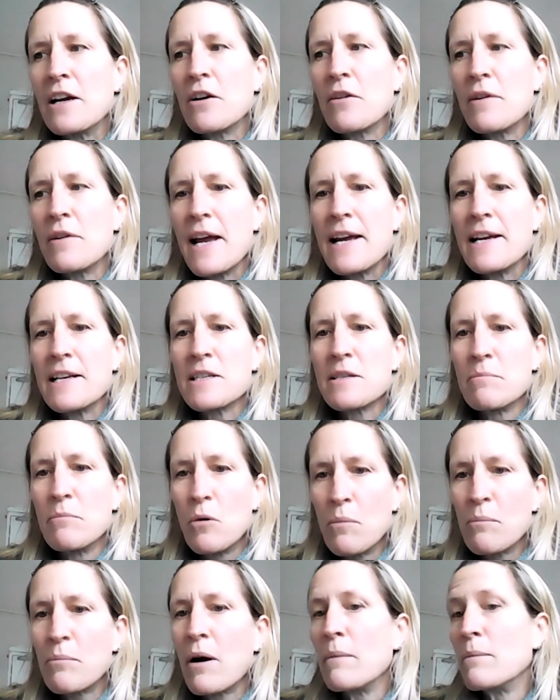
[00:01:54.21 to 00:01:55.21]
creates
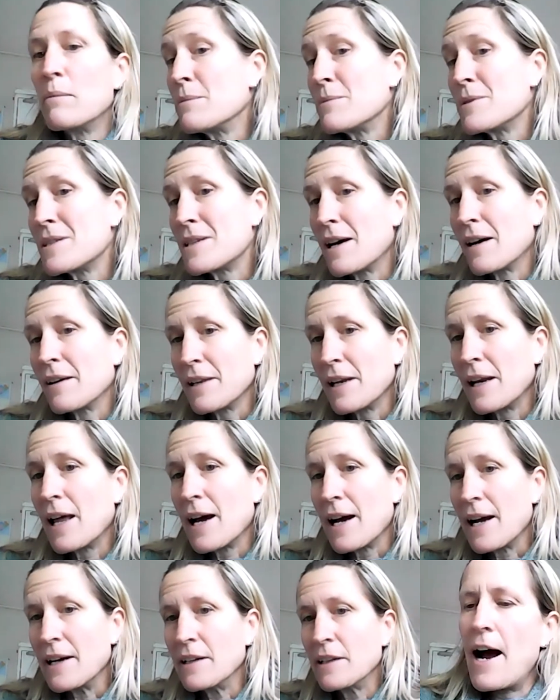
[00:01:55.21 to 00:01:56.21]
more problems down the
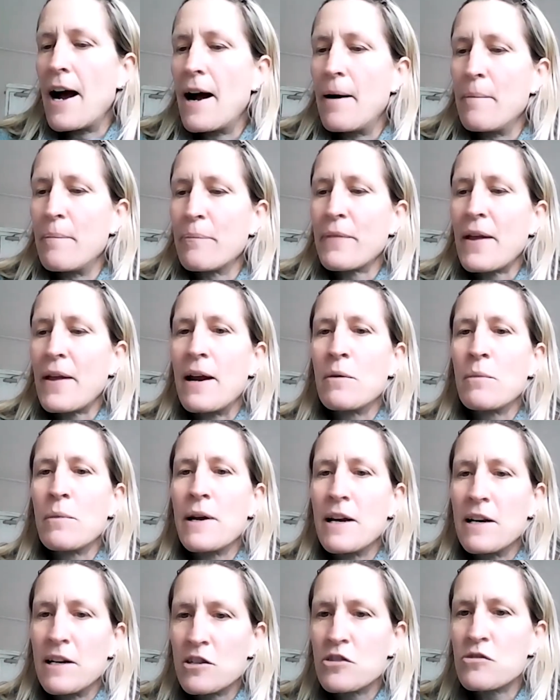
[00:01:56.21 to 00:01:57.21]
line. And we
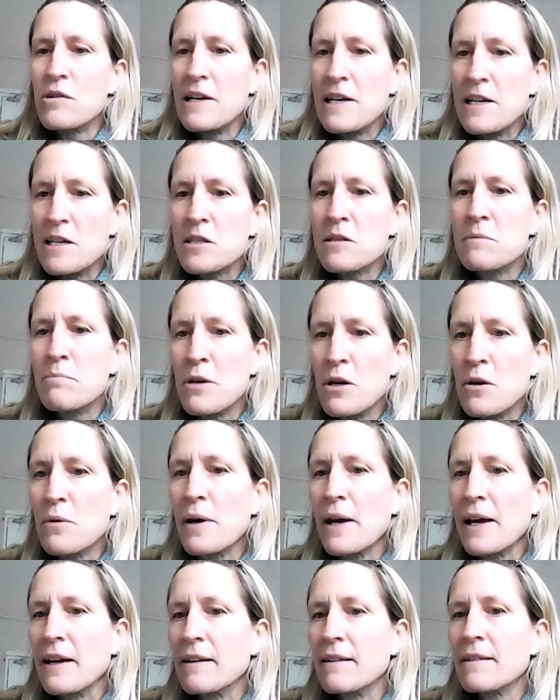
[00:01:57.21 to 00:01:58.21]
are literally
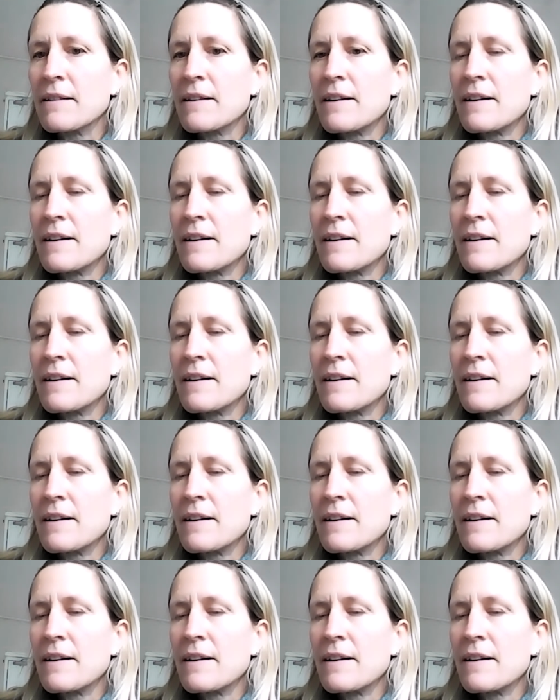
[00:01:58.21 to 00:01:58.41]
spewing